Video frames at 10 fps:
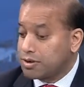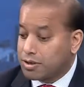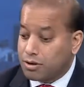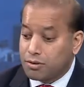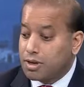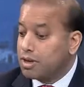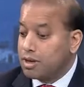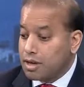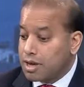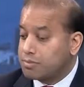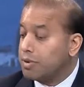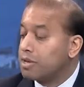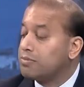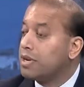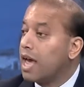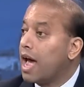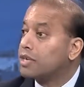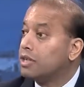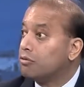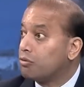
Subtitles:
So it's been actually